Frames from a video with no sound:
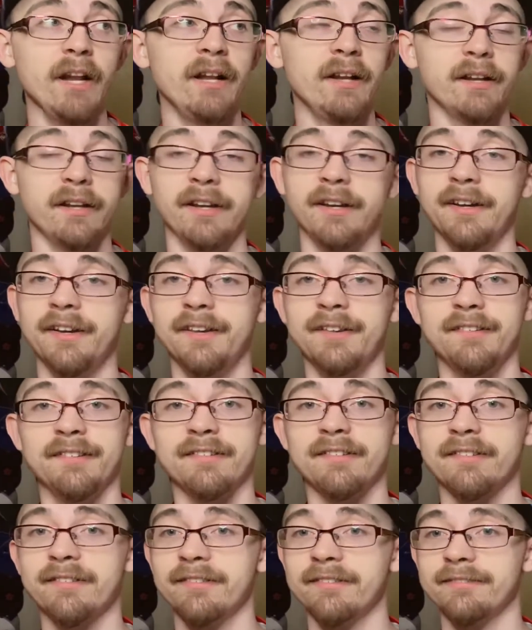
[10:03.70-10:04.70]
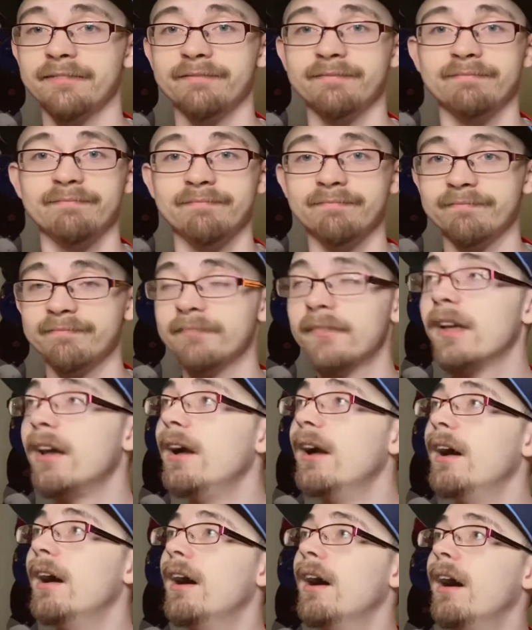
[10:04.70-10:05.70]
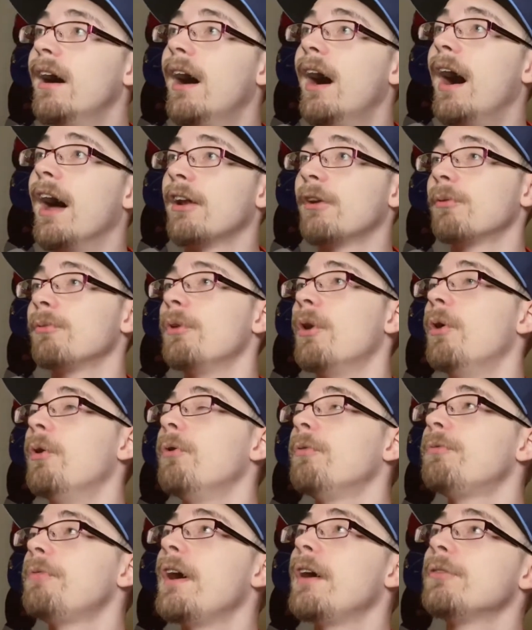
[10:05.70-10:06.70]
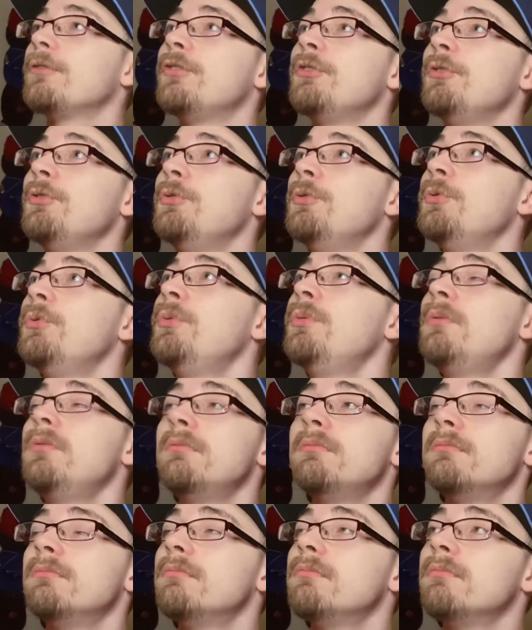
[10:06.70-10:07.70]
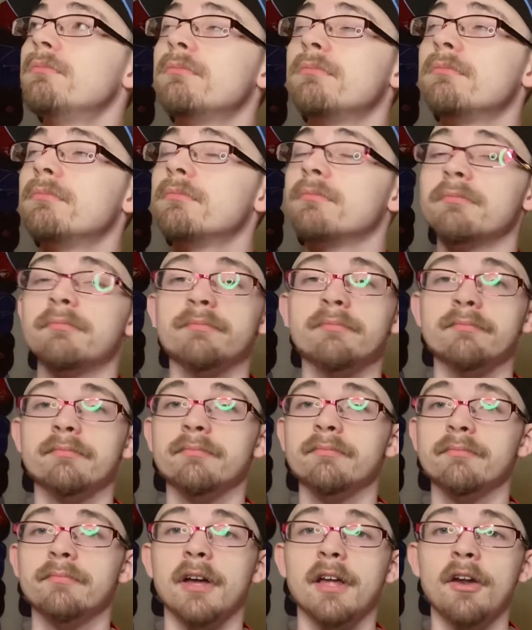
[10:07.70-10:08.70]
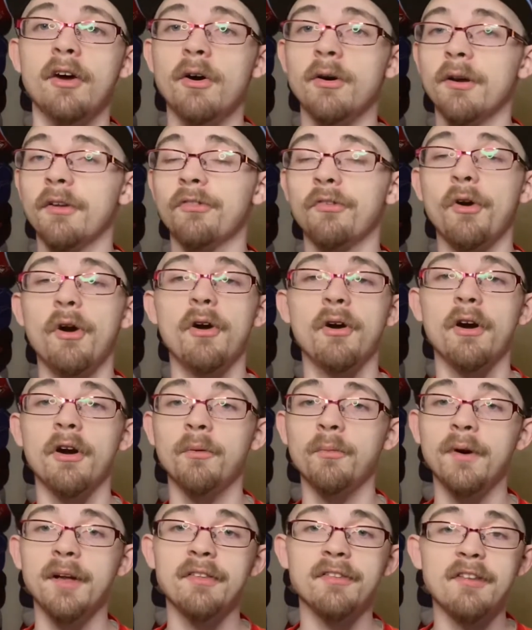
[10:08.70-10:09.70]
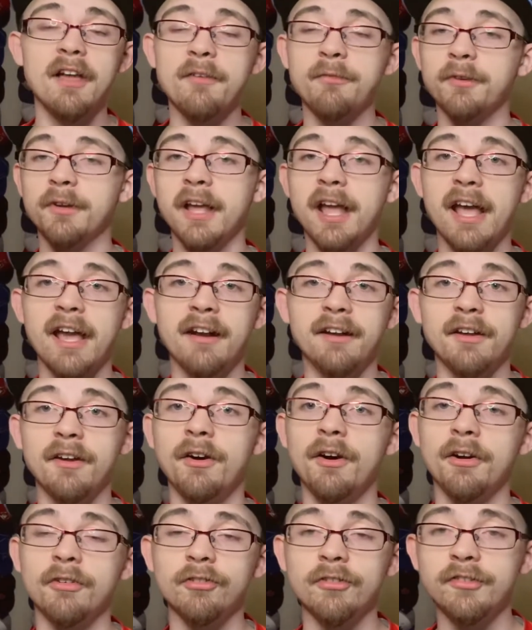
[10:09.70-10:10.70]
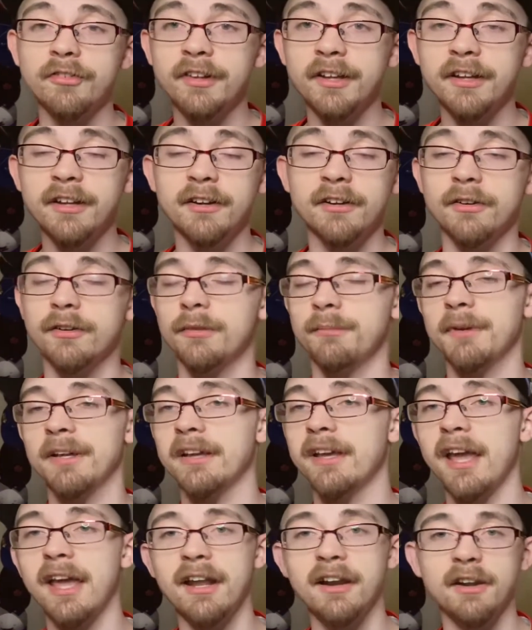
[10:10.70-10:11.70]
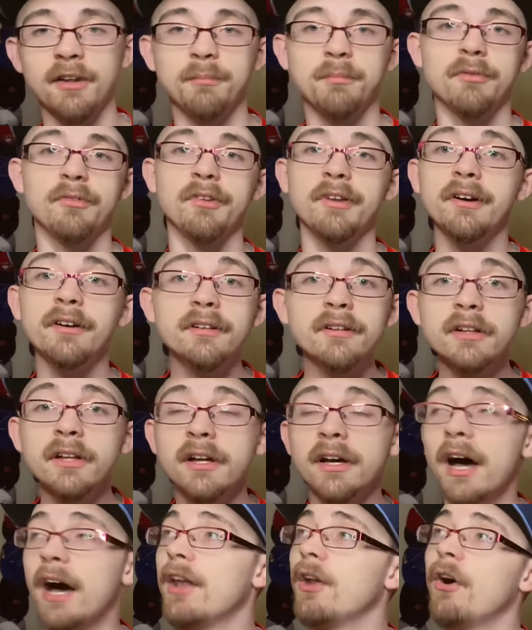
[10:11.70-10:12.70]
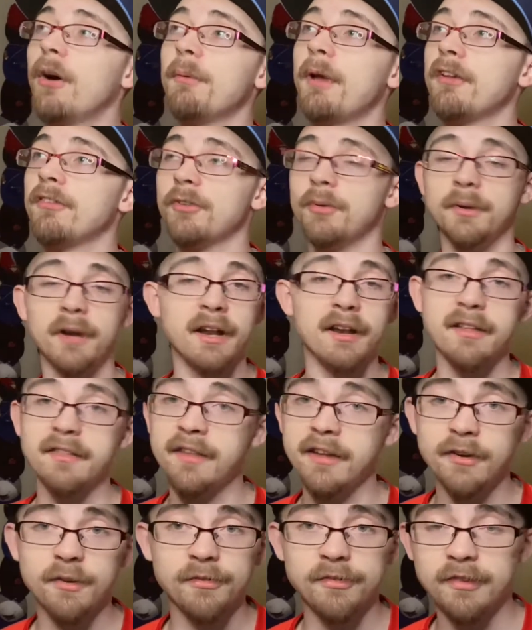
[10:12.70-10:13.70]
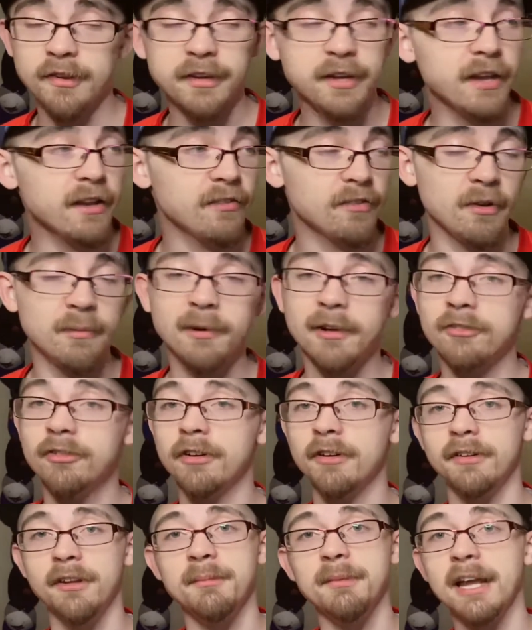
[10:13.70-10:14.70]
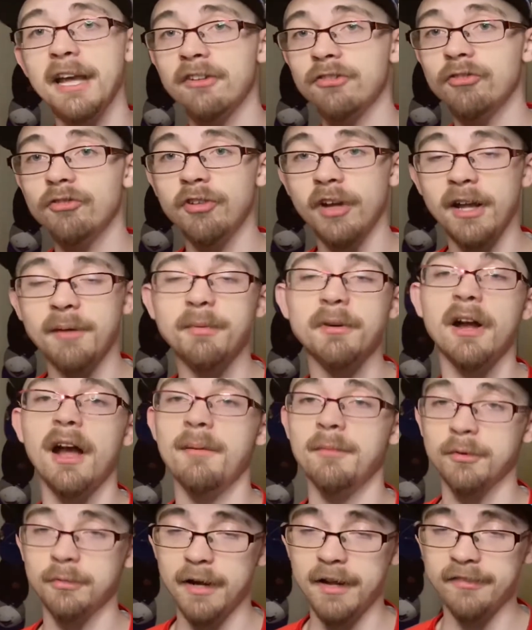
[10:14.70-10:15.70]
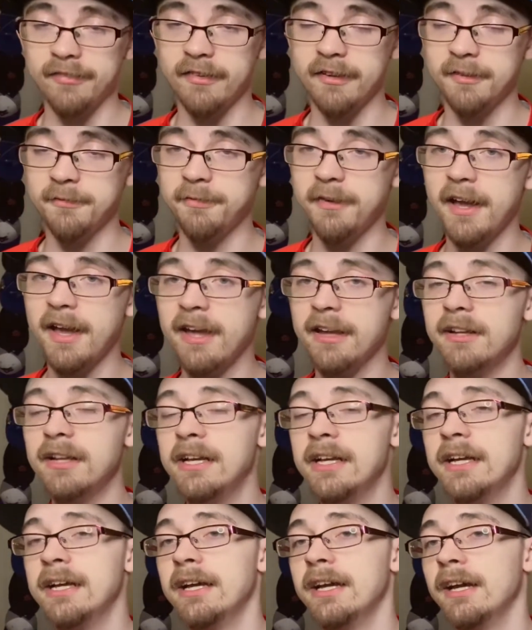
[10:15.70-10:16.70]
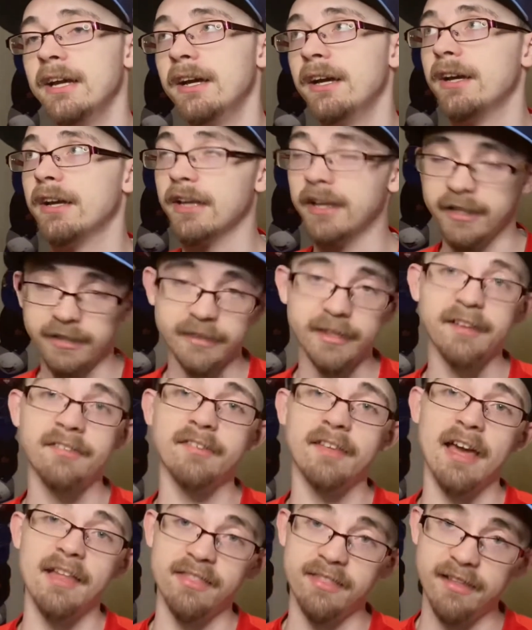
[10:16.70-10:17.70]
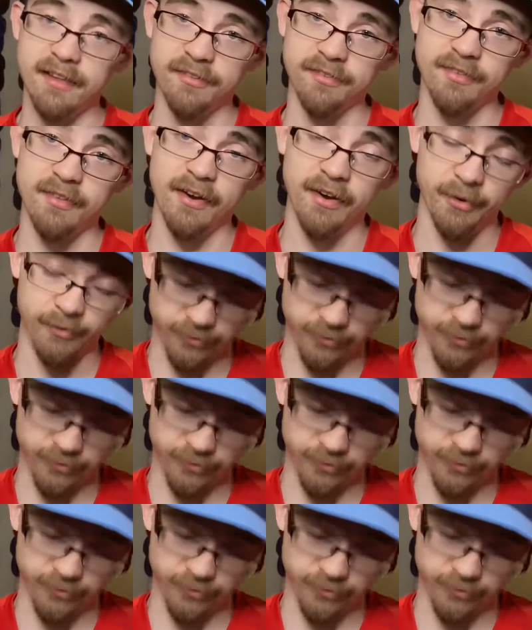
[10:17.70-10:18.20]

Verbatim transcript: because I don't know if I'll do an RSR on Wednesday for Canada, Argentina, or I mean Canada, Brazil. I know I'm not doing anything on Sunday because I'm watching Elimination Chamber. I'm a wrestling fan. You at least get this though,